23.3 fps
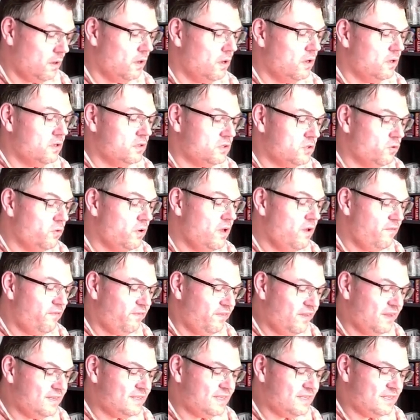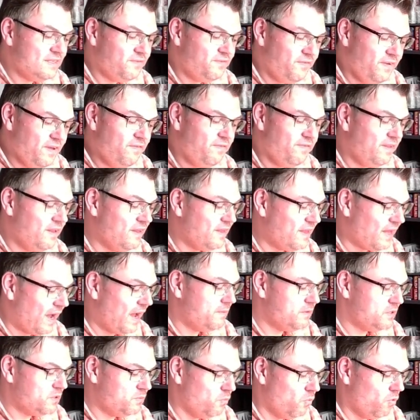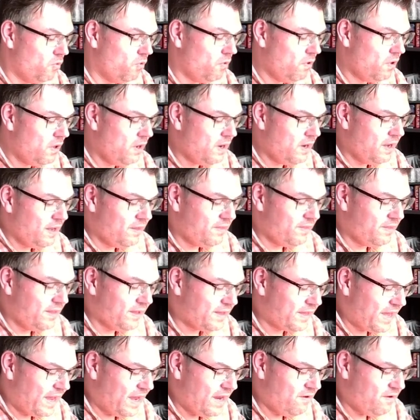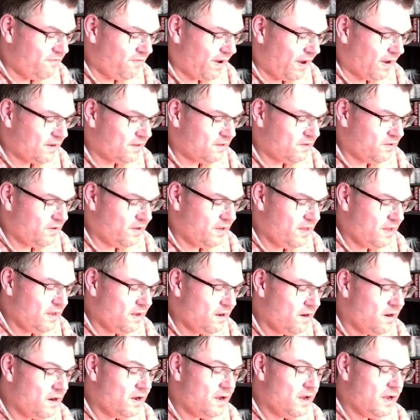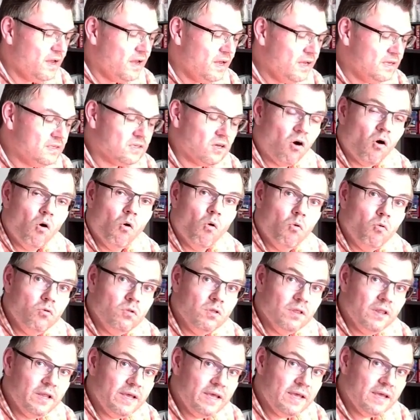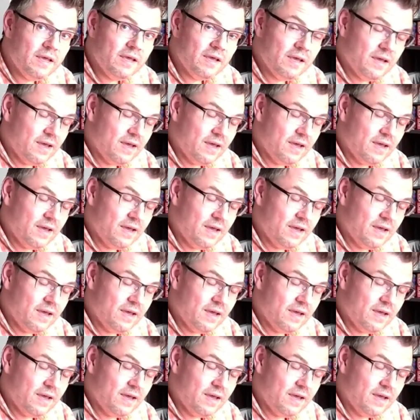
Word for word: So if this is 50 times more, the gain factor here is only